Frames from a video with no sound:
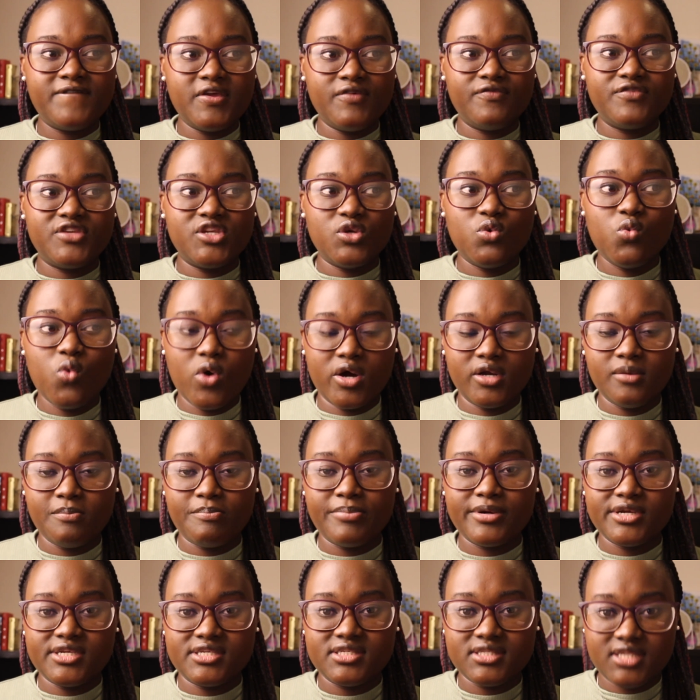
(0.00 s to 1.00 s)

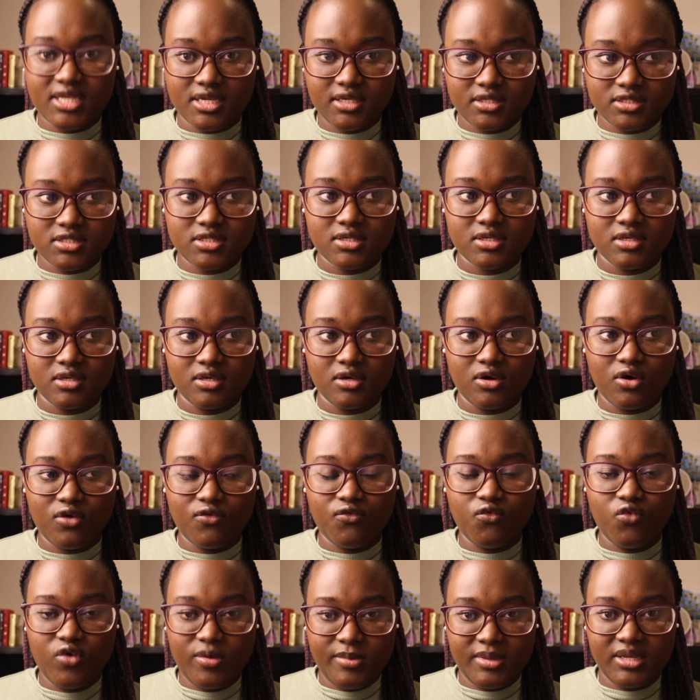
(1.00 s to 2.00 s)
51%
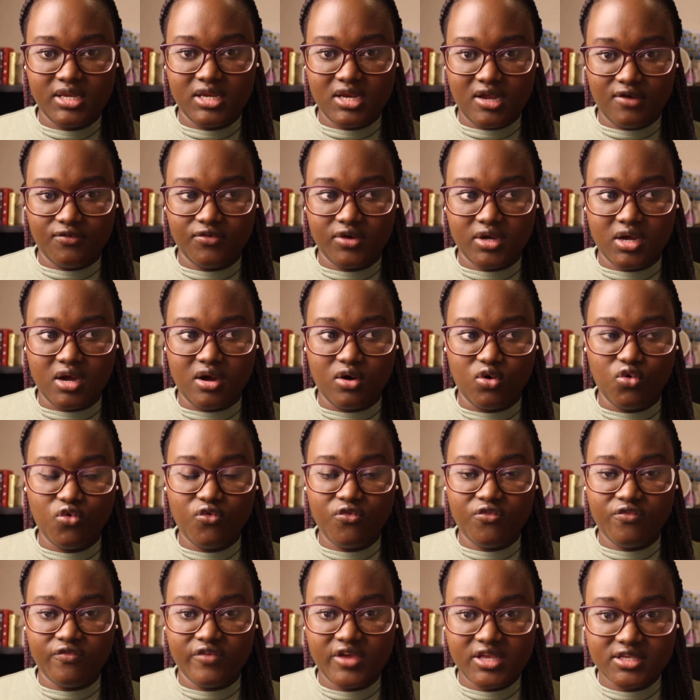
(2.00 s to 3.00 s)
of women in Africa
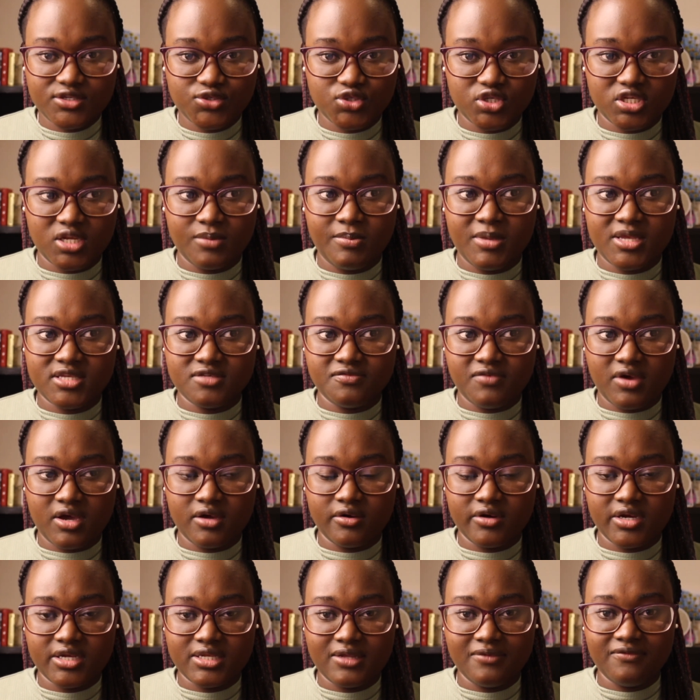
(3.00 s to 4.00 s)
who face gender-based
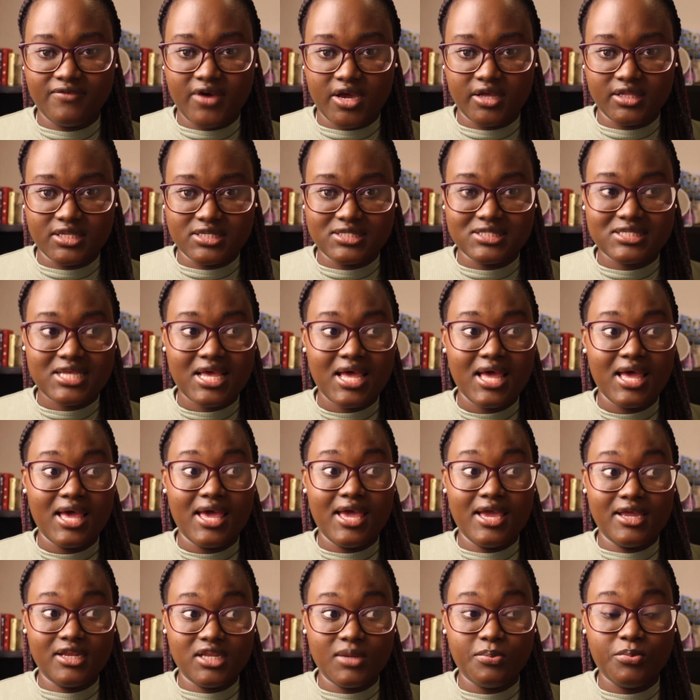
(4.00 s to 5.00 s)
violence
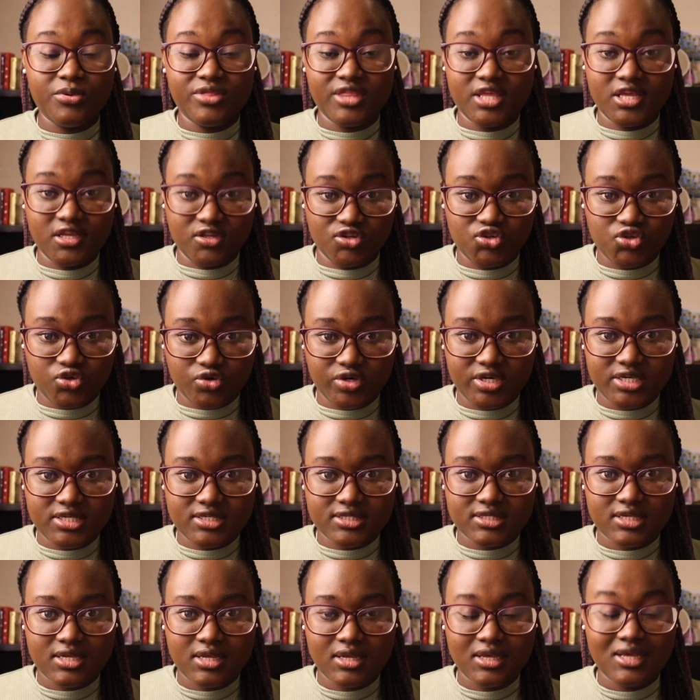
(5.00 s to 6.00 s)
end up with
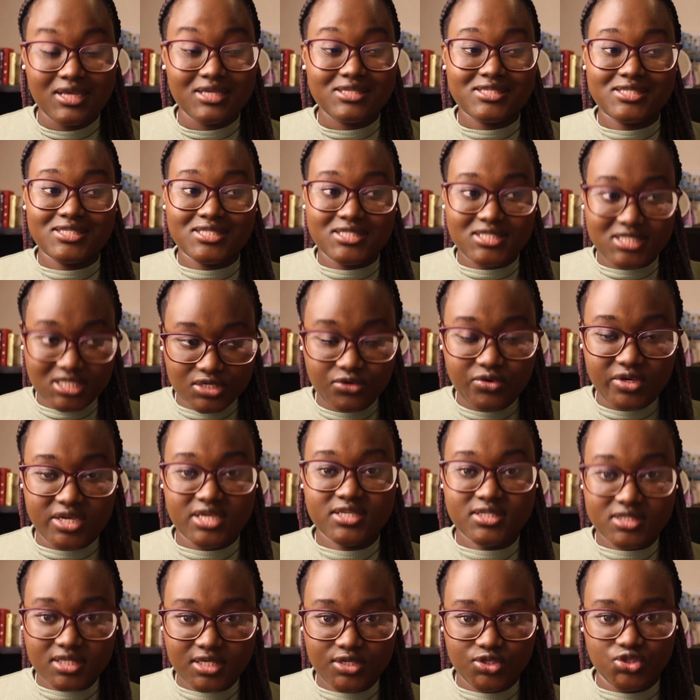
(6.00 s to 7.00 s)
injuries,
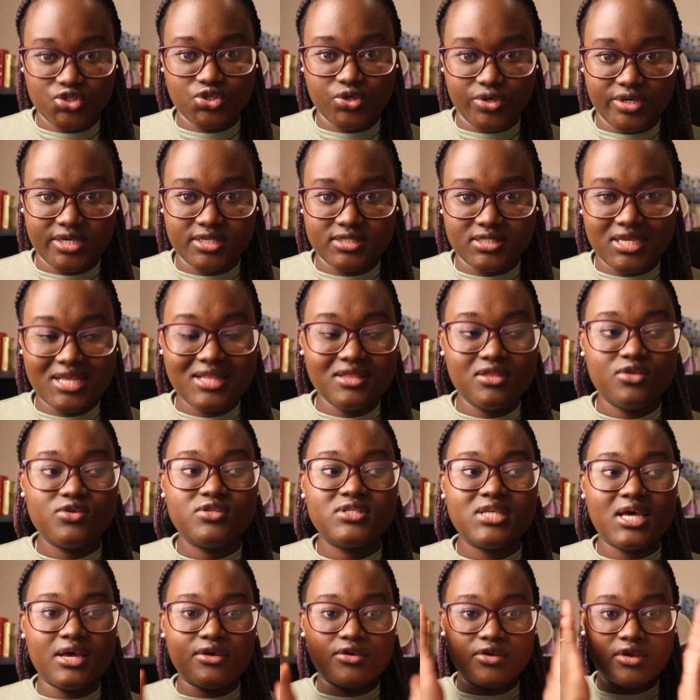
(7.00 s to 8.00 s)
serious injuries. And
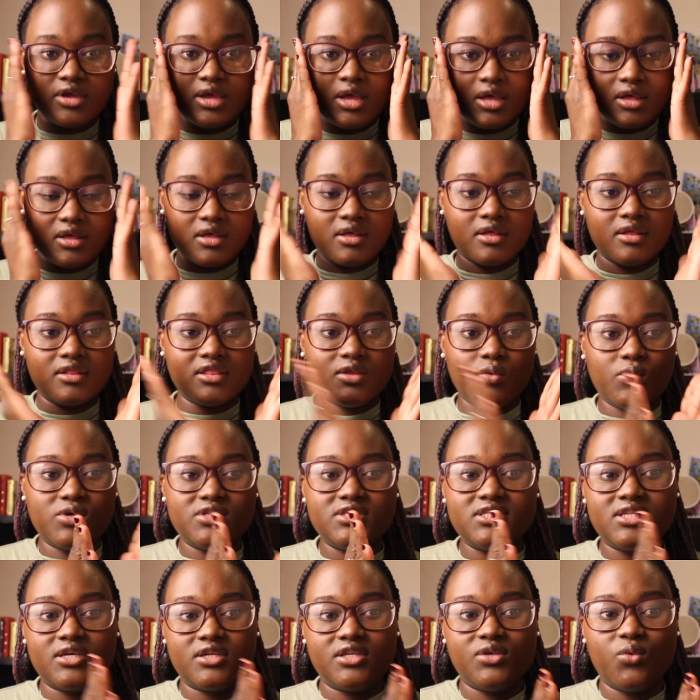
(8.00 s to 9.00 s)
those are the
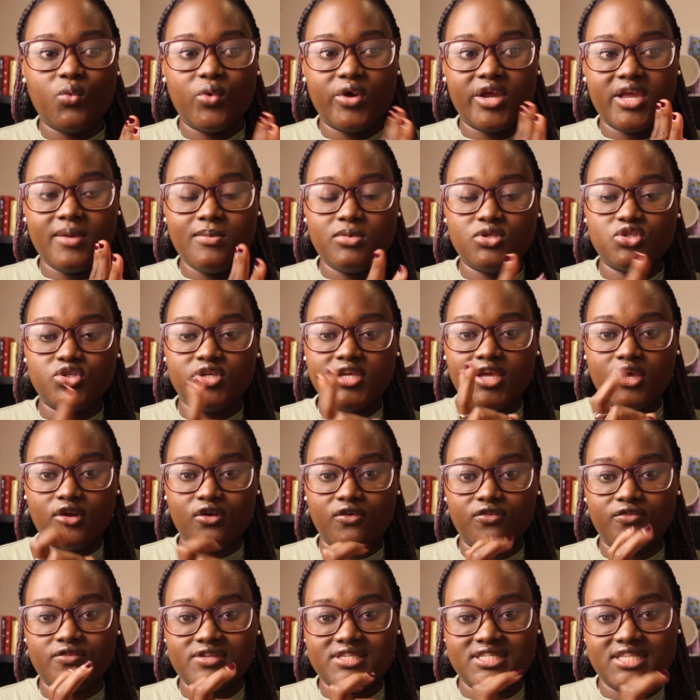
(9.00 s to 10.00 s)
ones that were able to get
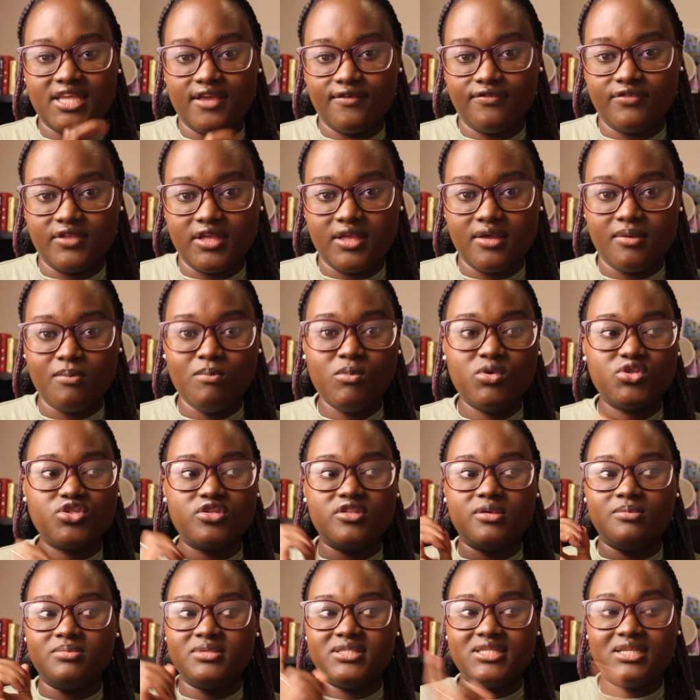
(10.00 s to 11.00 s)
off safely.
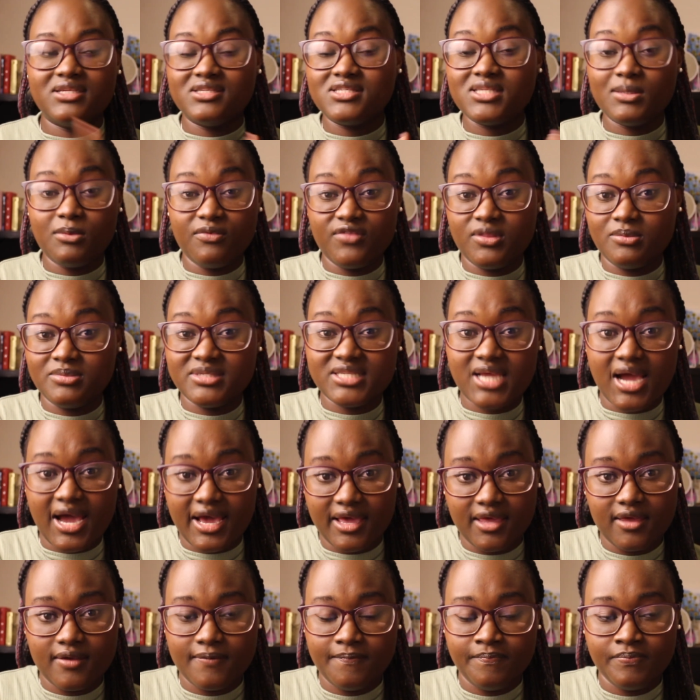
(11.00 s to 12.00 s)
Most of them, some of them
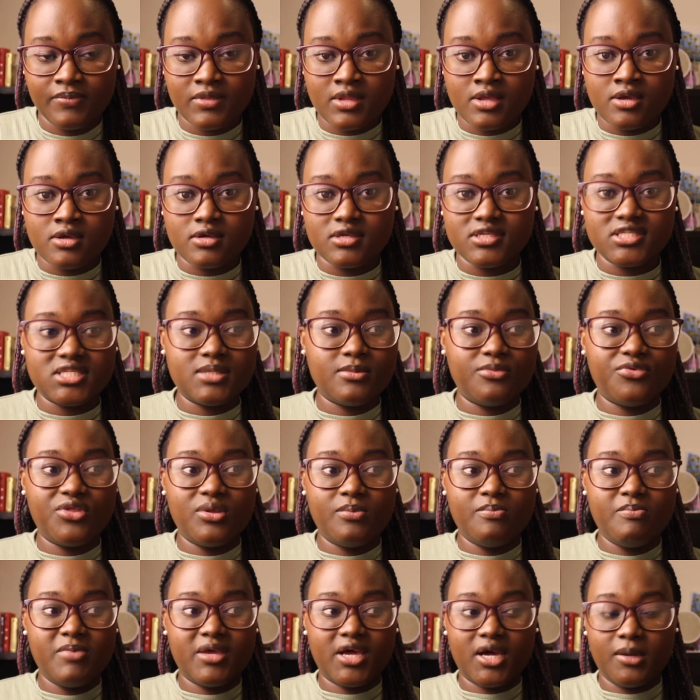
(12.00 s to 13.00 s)
die. Some of
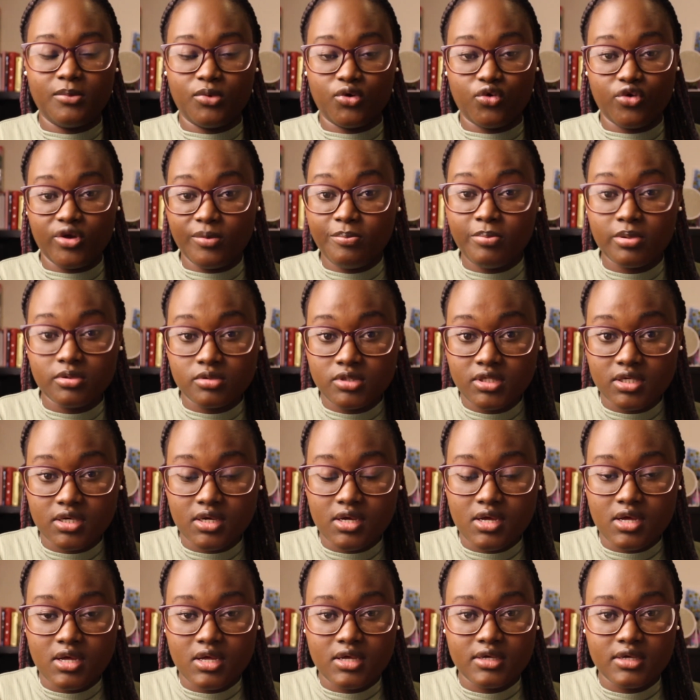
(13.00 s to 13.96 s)
them become crippled.